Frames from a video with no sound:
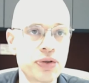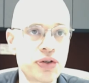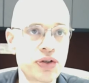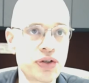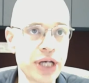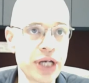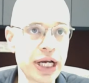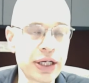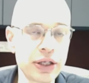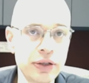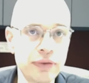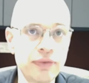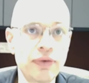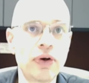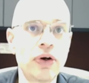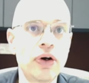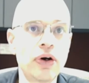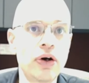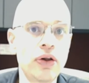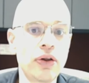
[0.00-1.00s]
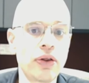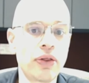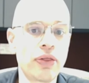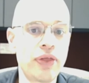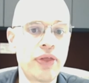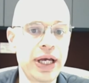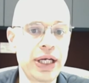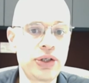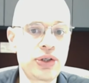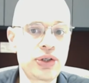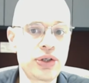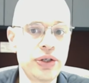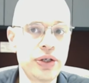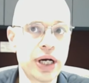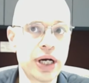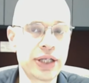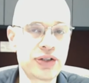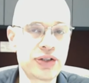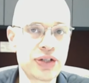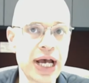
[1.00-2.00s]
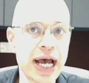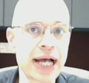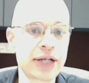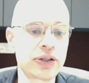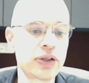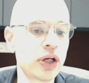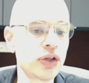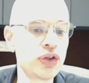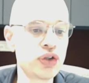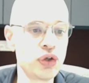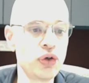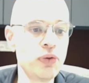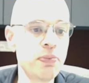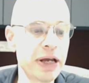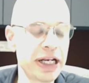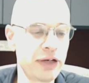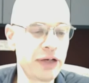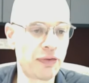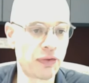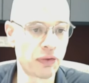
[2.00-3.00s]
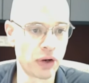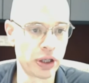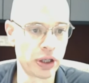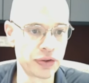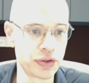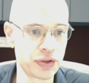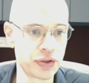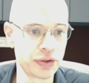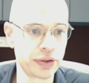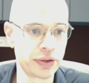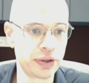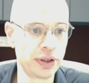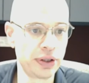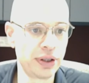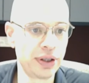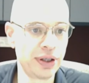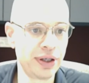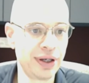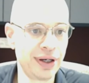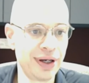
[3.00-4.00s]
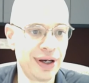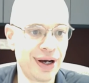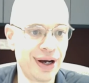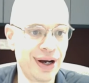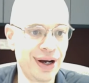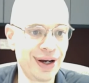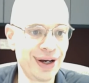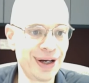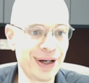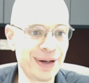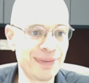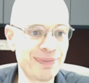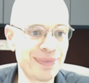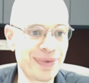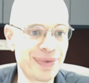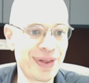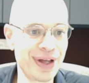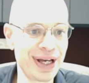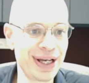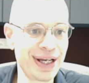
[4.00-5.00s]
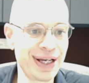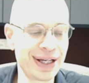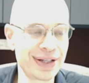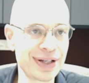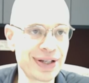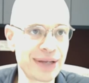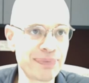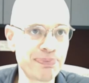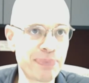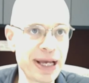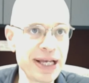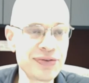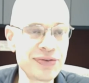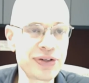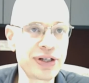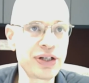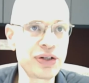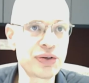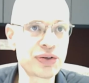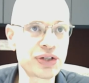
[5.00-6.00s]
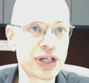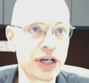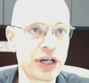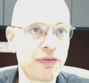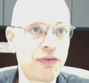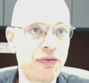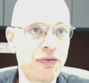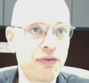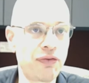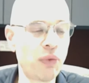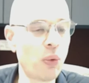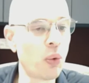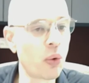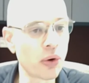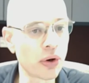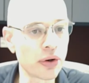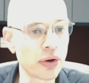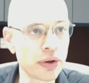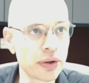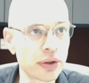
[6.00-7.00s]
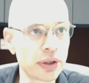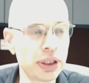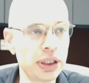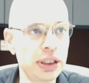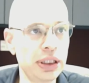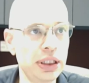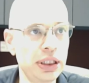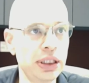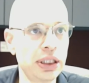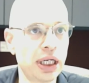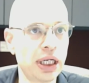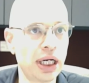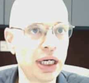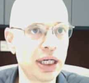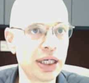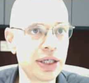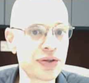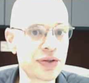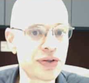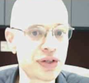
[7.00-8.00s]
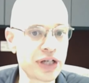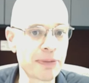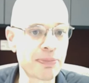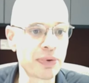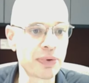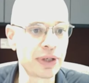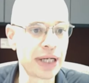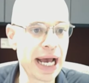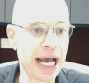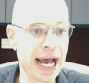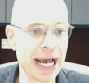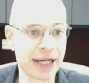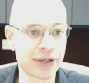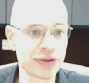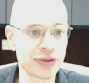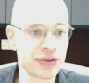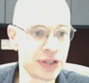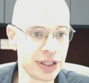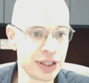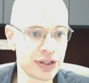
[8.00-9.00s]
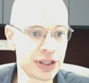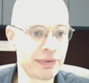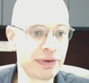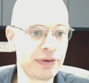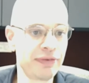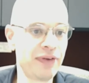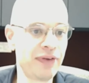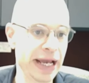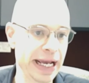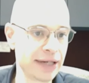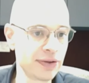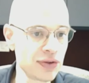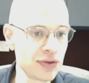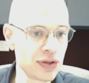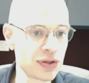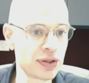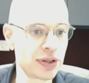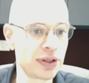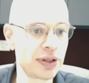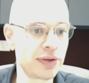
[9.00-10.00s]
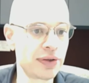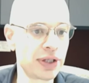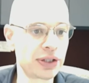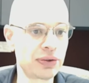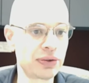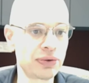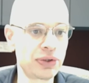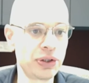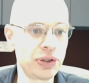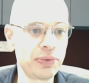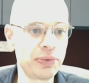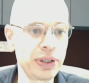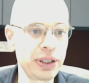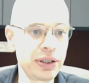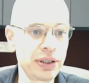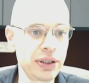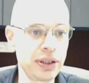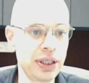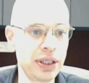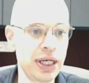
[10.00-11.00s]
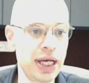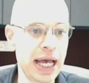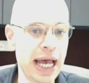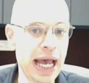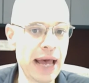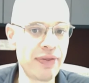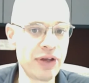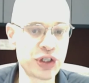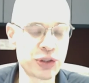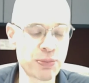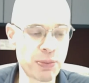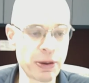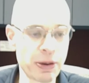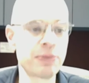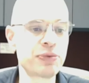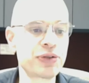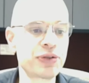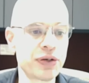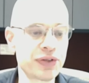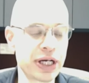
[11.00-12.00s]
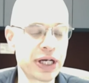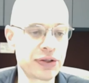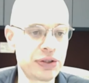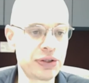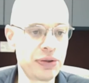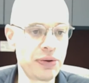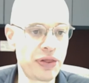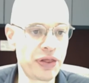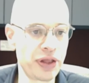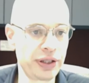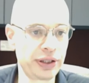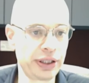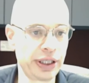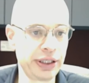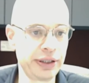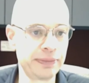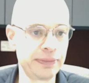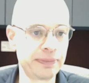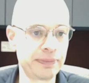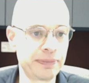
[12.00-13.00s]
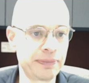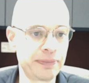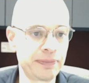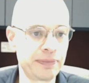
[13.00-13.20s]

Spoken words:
Second of all, they attacked on too many fronts. They basically, there's kind of four separate axes of advance that they're doing, and they spread themselves out too thinly